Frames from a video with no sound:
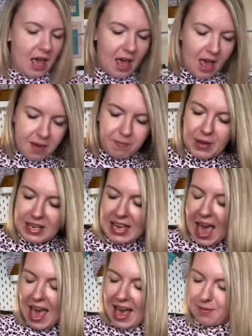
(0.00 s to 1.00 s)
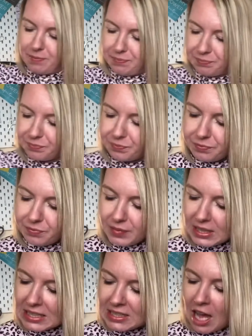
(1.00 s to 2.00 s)
But yeah,
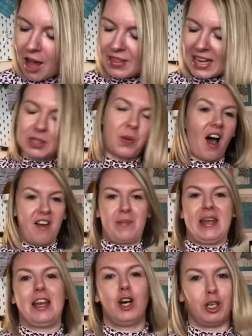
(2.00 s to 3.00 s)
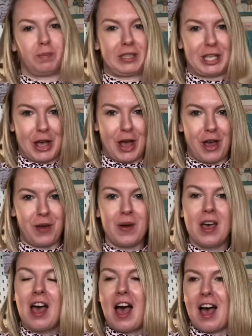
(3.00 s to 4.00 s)
so that's what I've been up to,
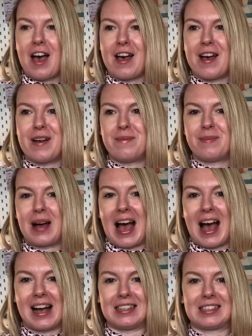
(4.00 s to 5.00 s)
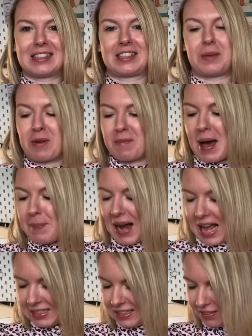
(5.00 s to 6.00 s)
and some of my
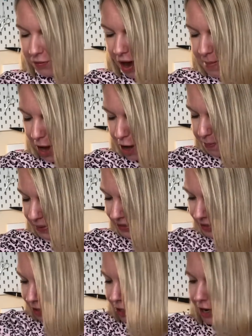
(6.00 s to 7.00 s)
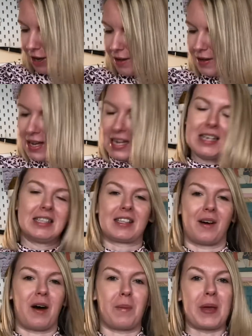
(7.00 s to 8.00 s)
plans of what I'm hoping to do.
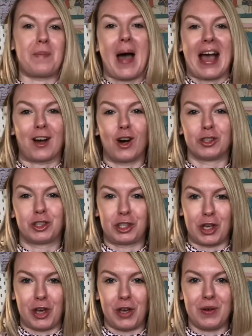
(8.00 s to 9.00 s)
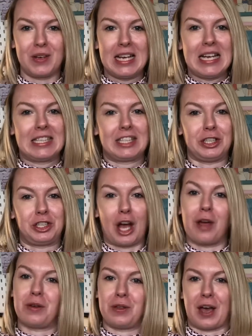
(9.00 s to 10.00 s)
So I'll be back on soon to
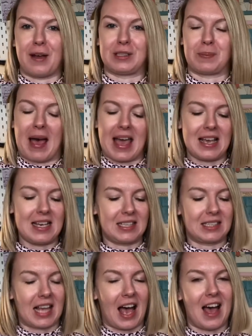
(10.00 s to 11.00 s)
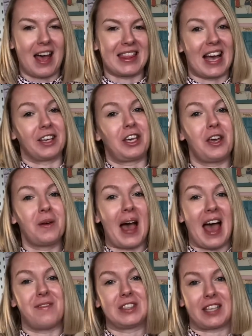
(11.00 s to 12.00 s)
show you those makes. Thank you
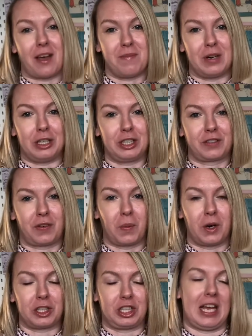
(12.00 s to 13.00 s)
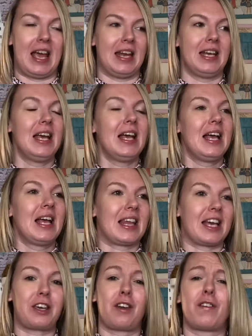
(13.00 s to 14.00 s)
ever so much for watching.
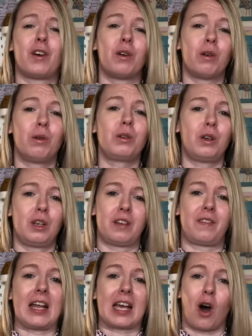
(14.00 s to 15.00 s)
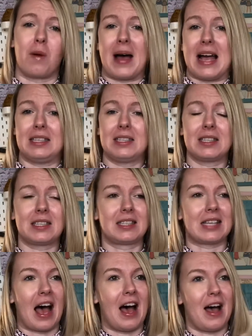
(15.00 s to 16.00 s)
Thank you for all your lovely
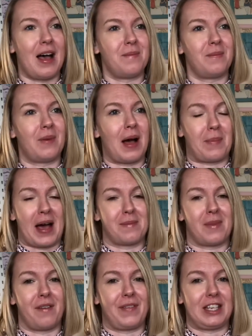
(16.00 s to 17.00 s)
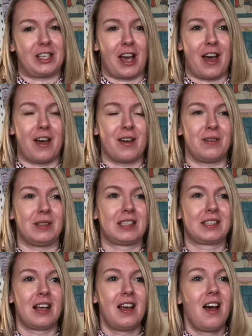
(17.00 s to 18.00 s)
comments about my
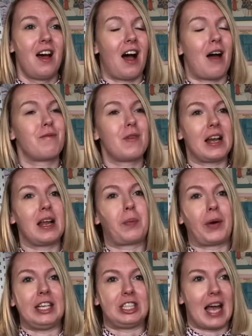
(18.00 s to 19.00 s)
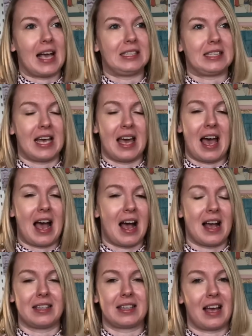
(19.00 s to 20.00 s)
videos. I really appreciate it,
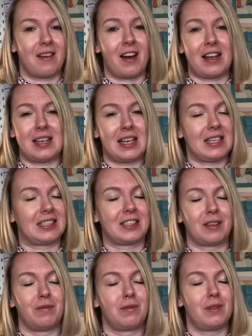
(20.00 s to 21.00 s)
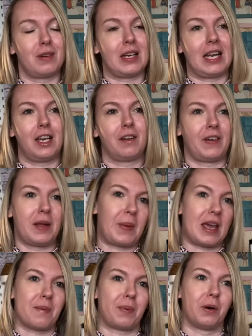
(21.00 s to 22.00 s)
and there is some really lovely
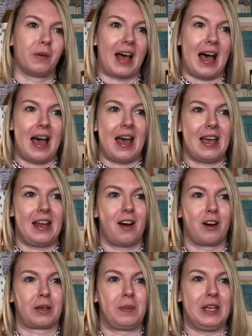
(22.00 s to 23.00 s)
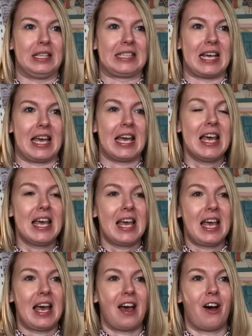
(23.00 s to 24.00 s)
people there in our community
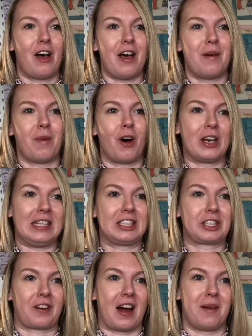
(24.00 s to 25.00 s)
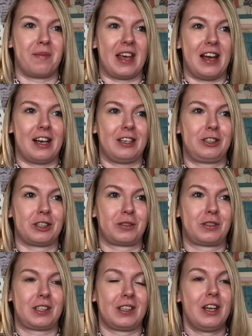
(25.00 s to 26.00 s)
on Instagram that are
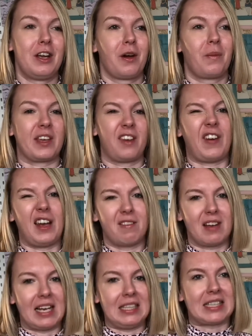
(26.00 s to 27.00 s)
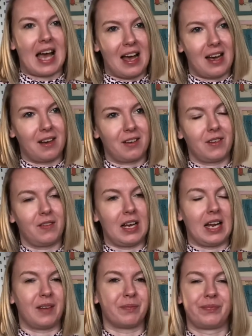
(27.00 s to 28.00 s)
just, when you're feeling really down and
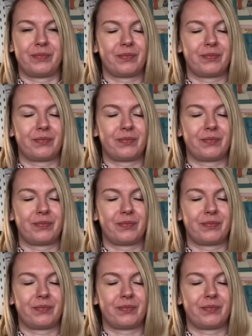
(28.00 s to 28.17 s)
really